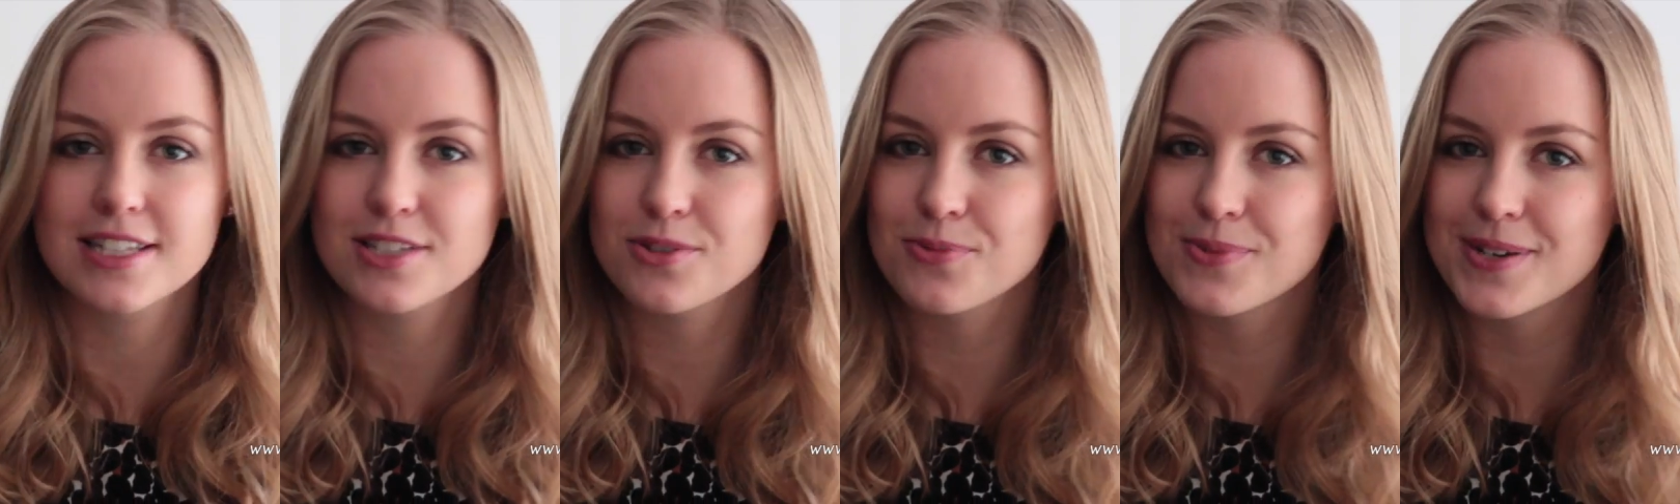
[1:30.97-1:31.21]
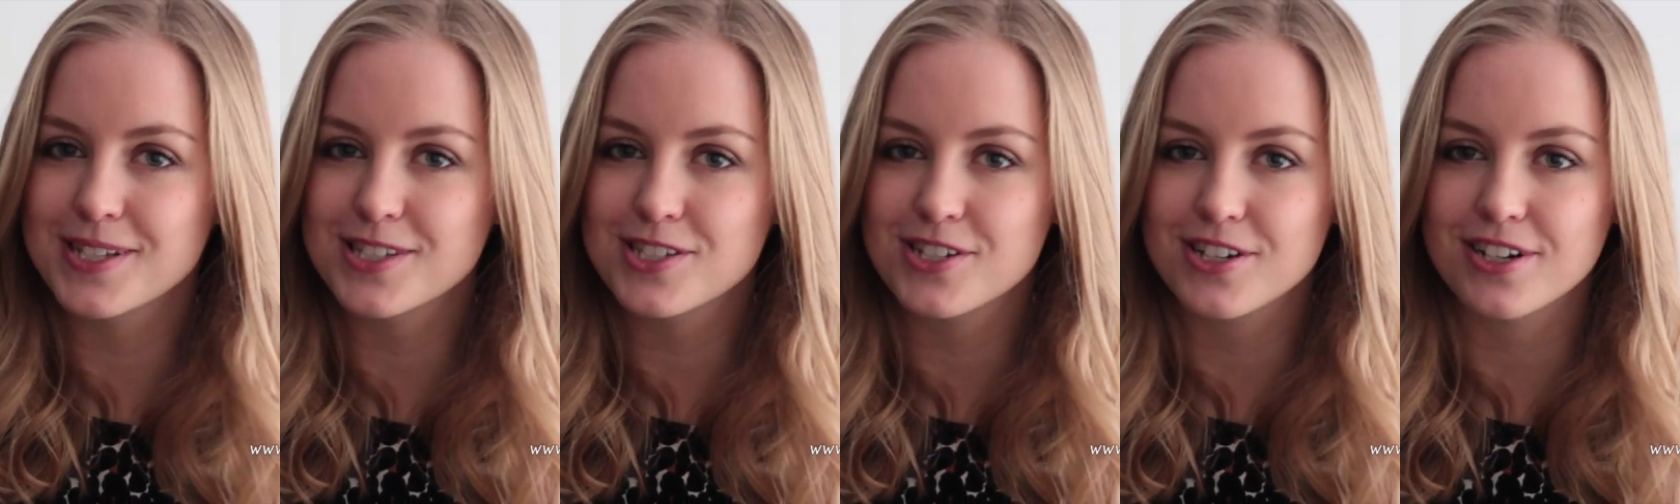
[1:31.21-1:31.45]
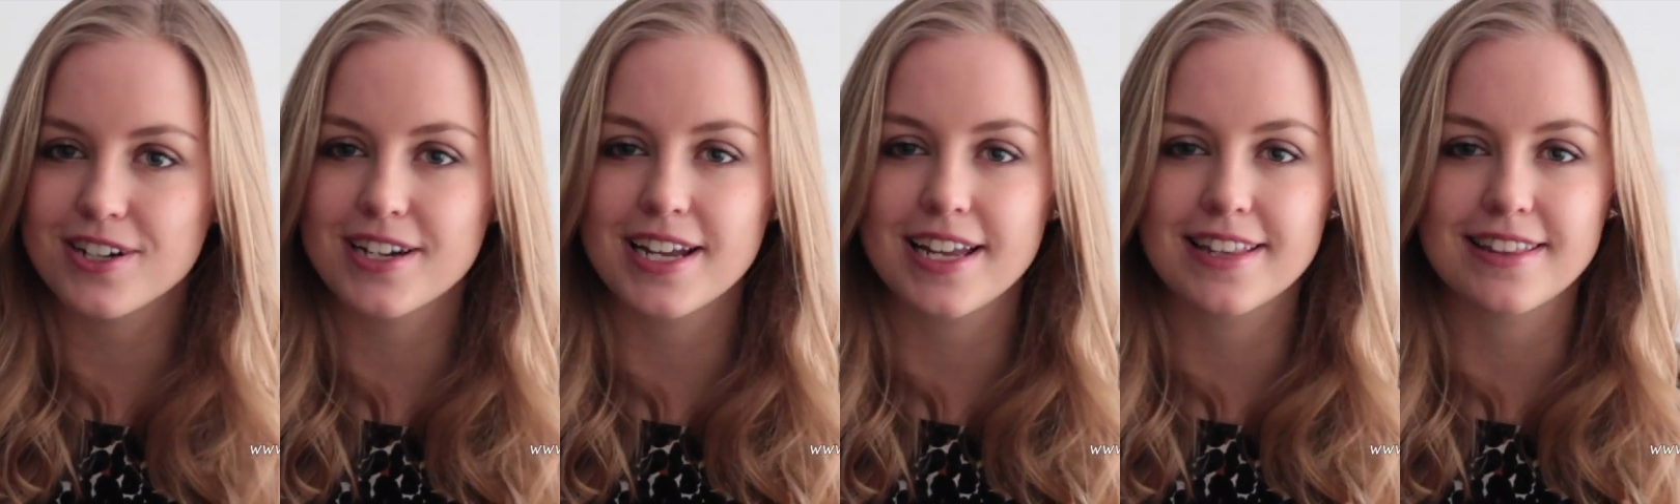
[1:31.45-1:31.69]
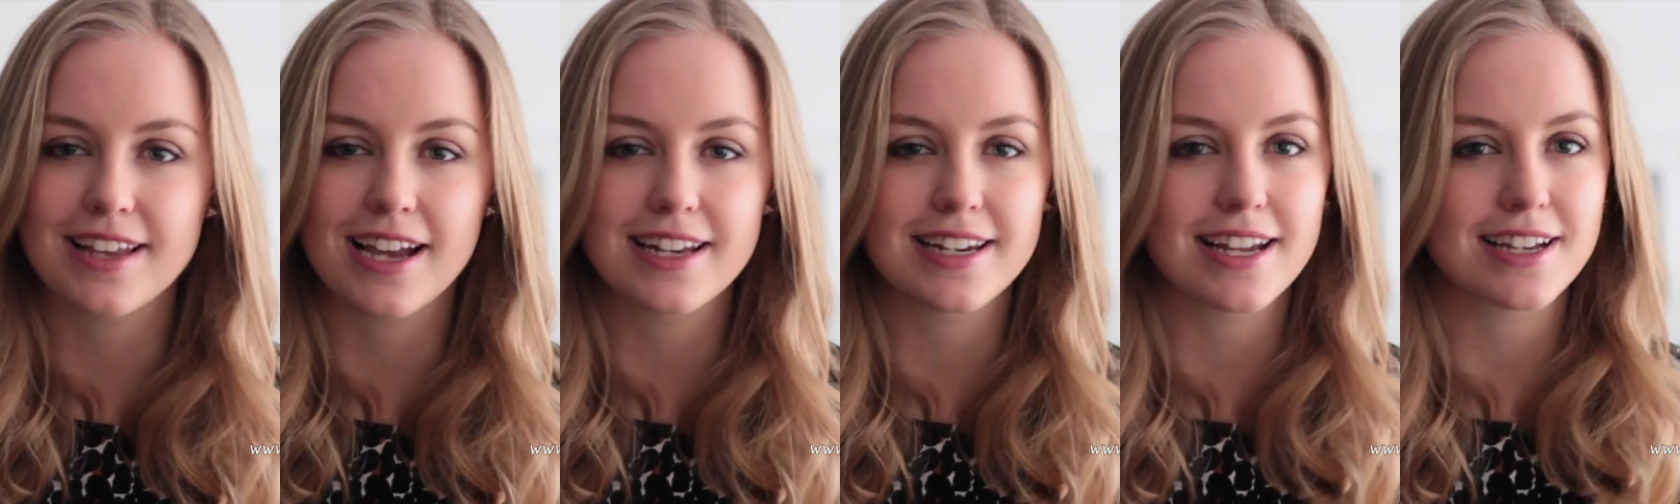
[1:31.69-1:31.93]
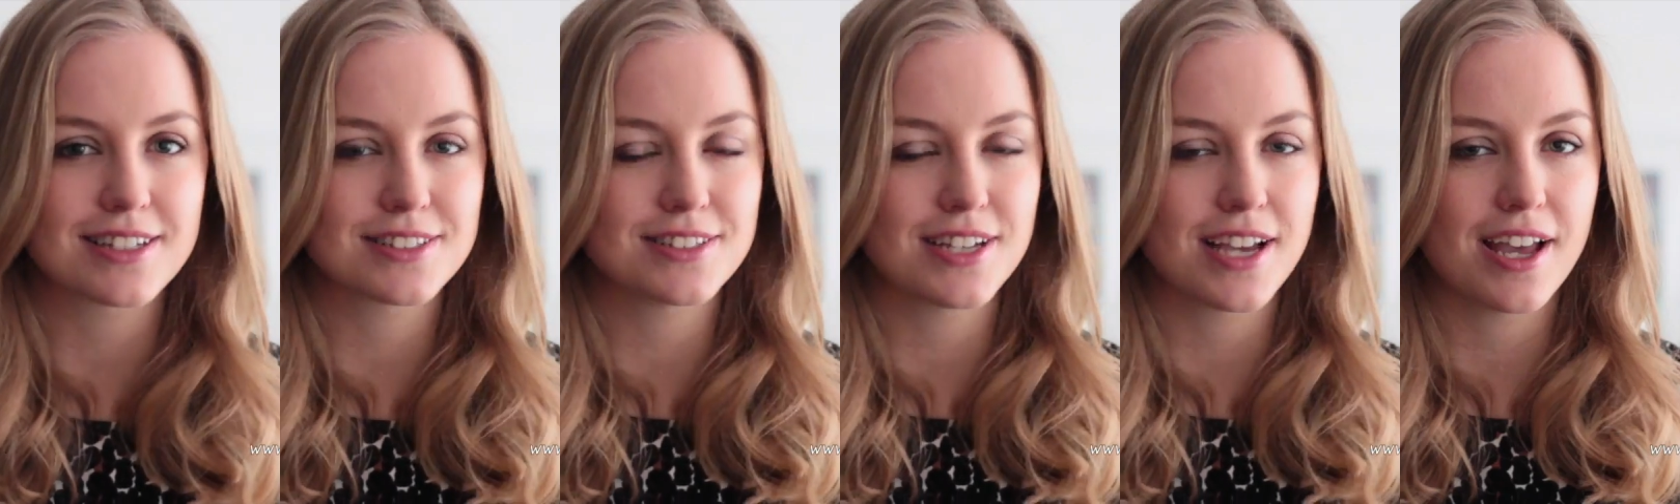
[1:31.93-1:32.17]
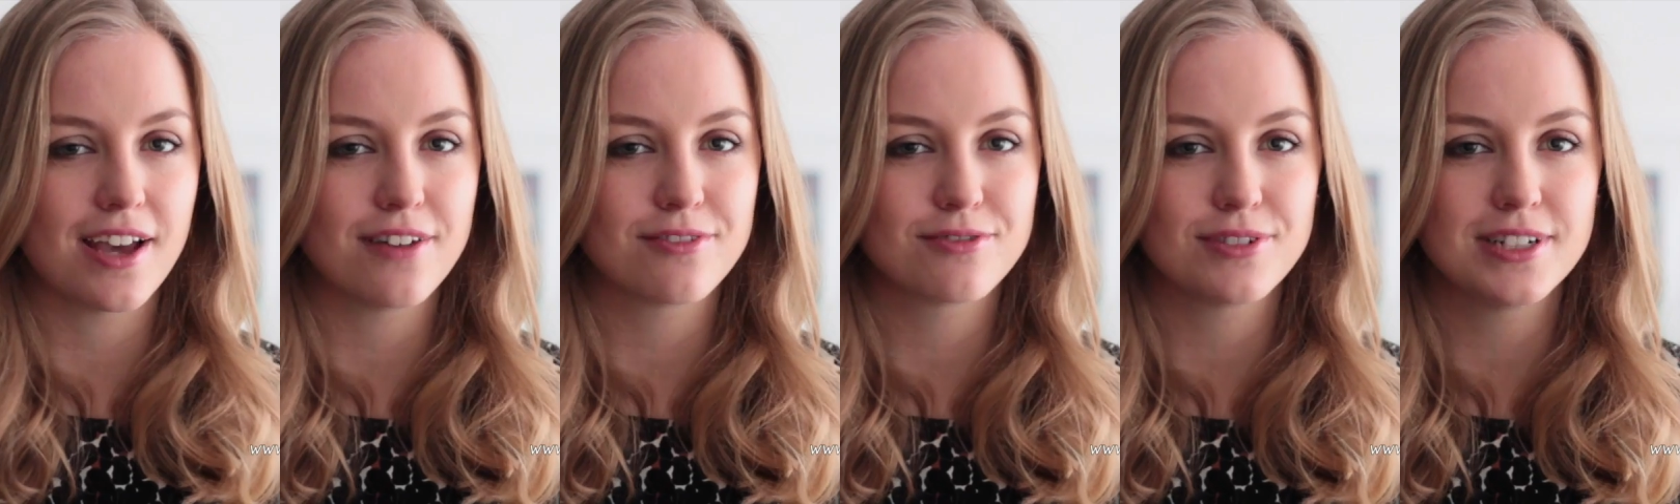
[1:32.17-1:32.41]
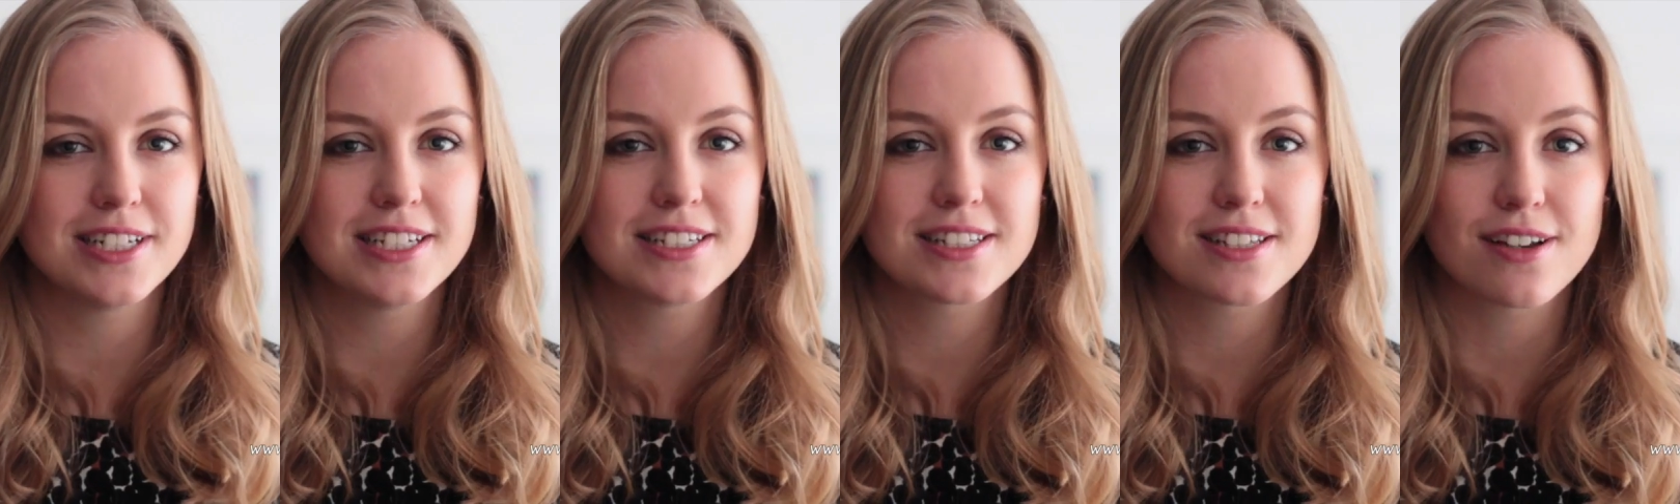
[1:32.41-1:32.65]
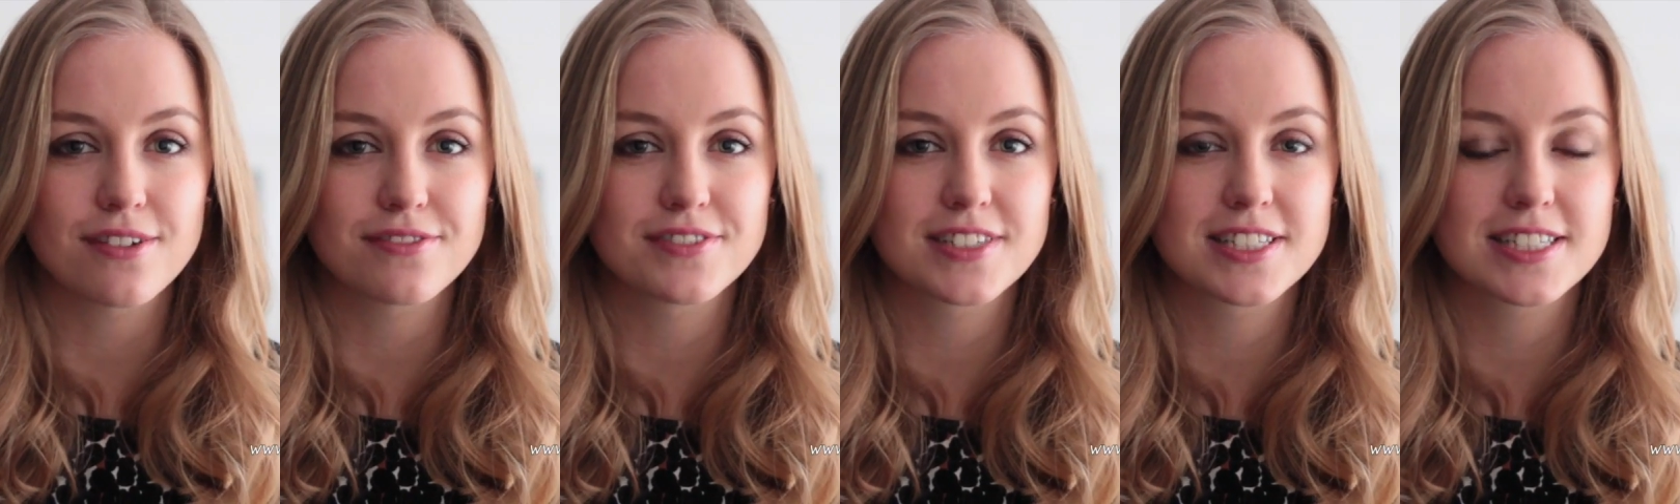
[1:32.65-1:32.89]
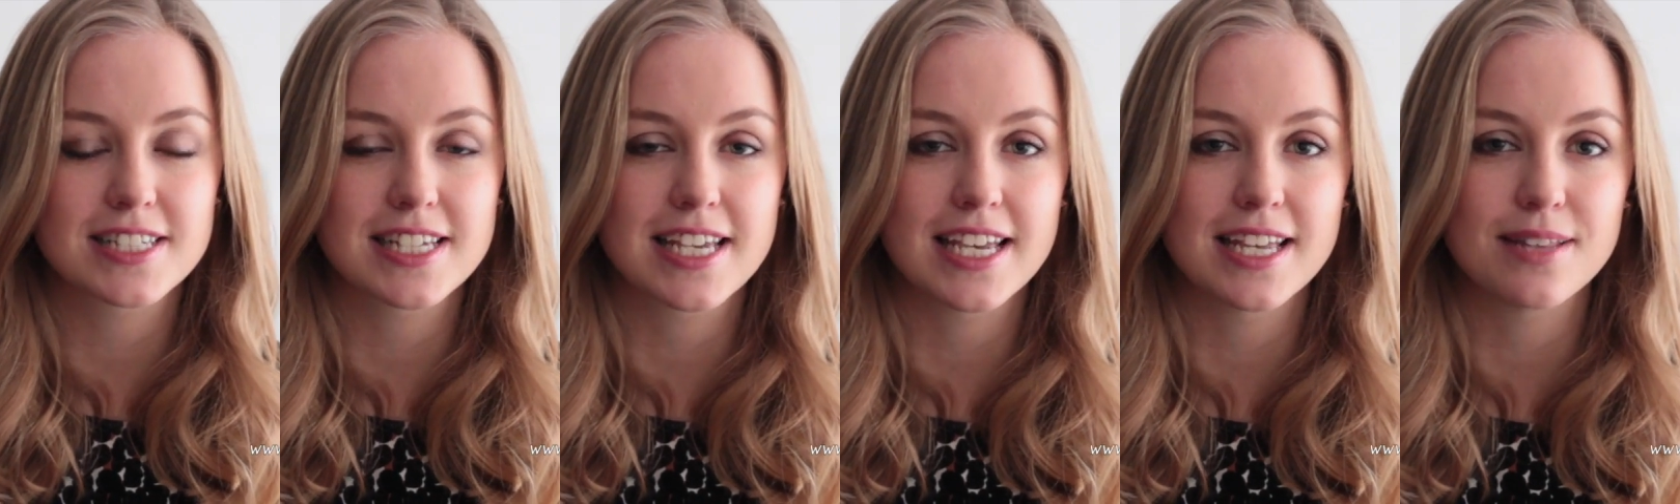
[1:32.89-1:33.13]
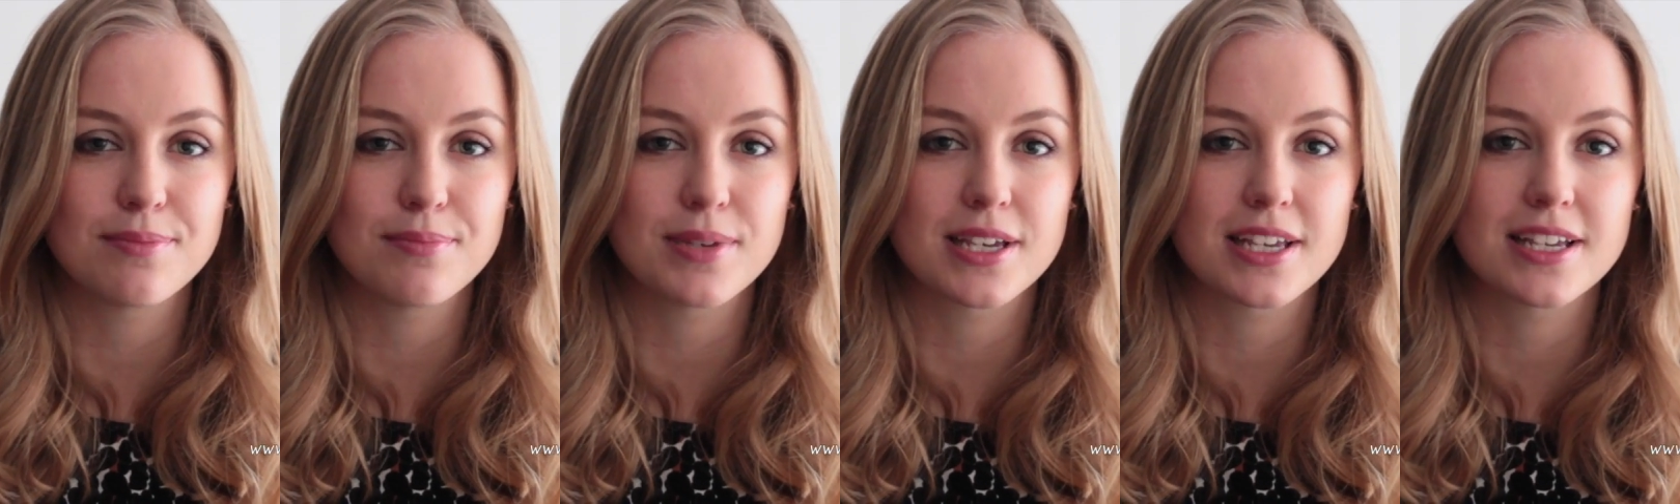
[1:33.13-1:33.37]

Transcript: it's winter and I like to have really soft skin